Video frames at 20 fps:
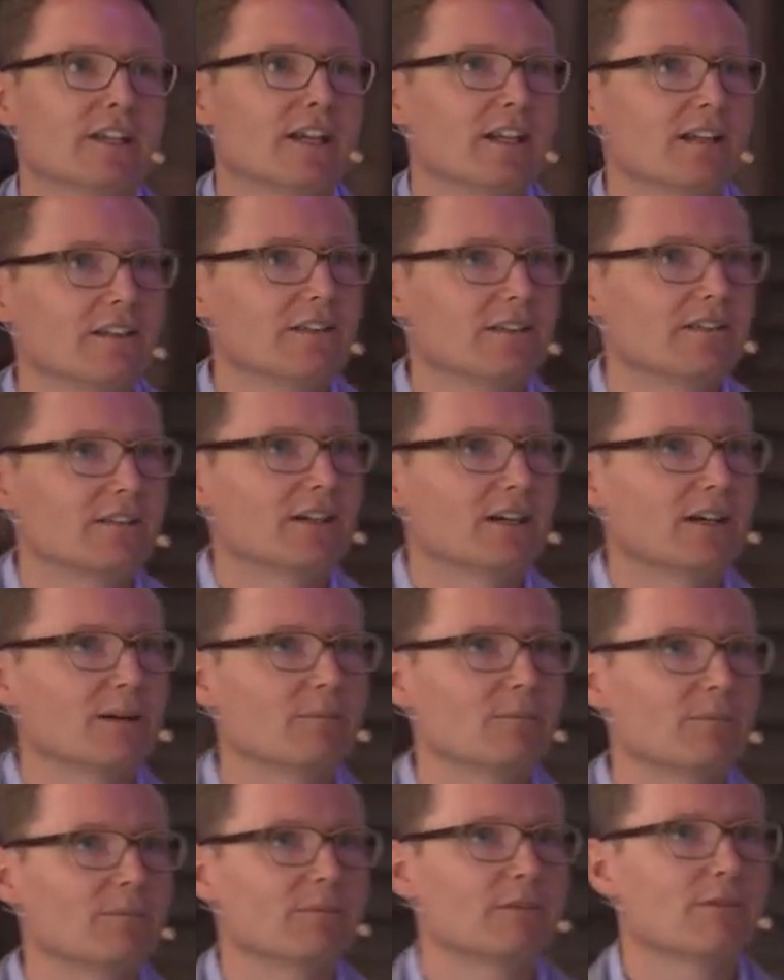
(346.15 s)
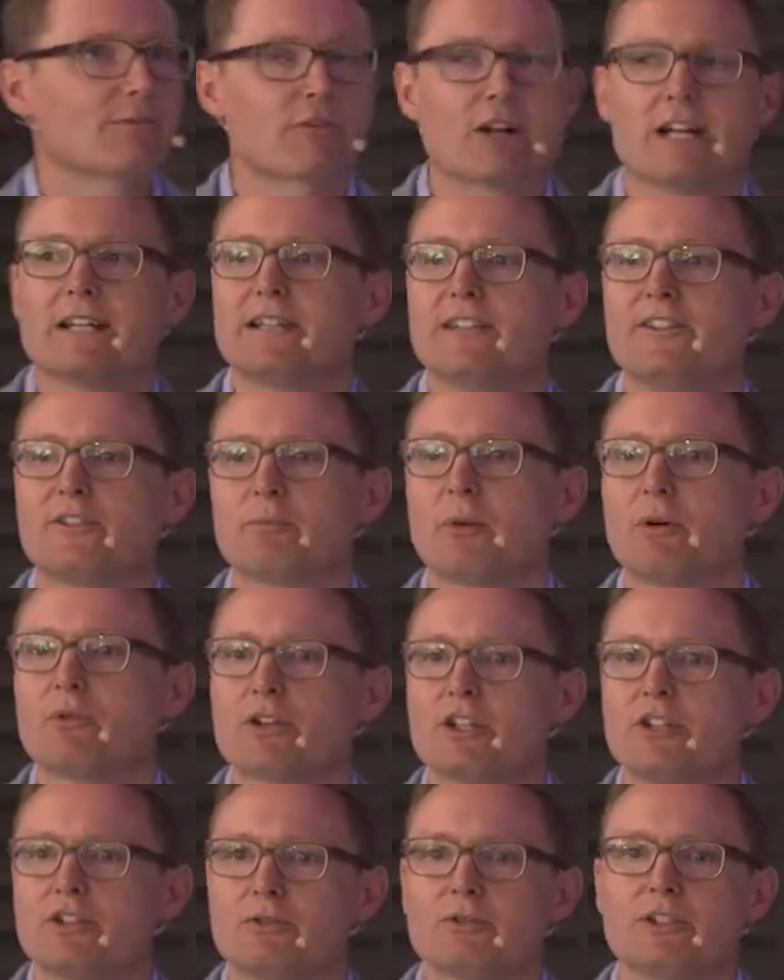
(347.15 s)
And frankly
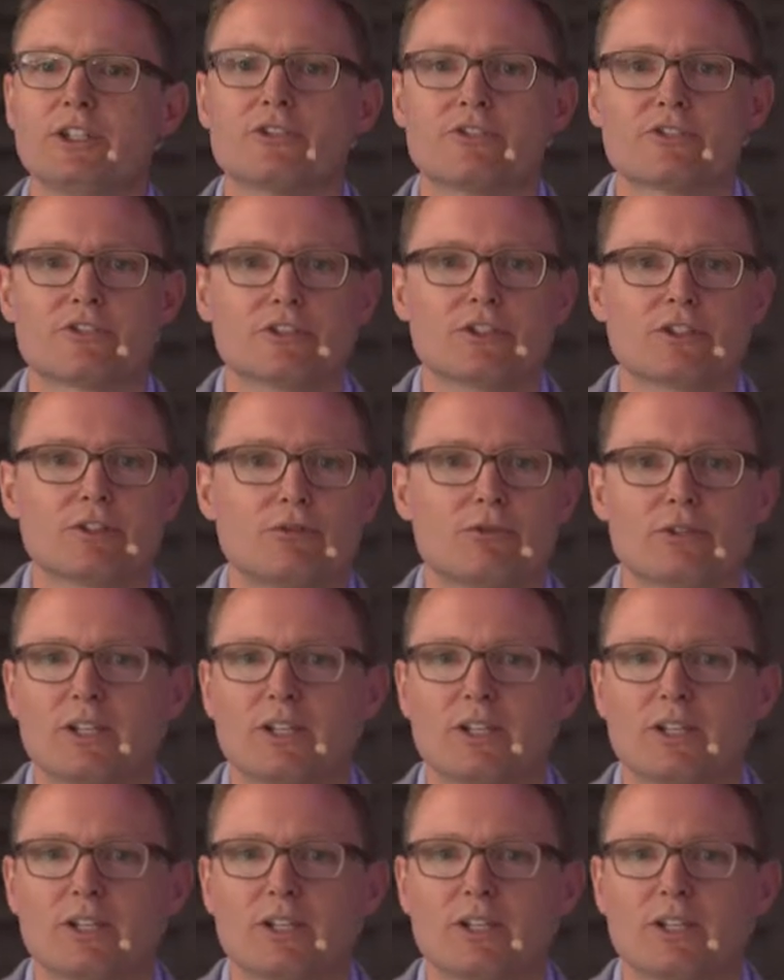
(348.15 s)
spoken, 2 years ago,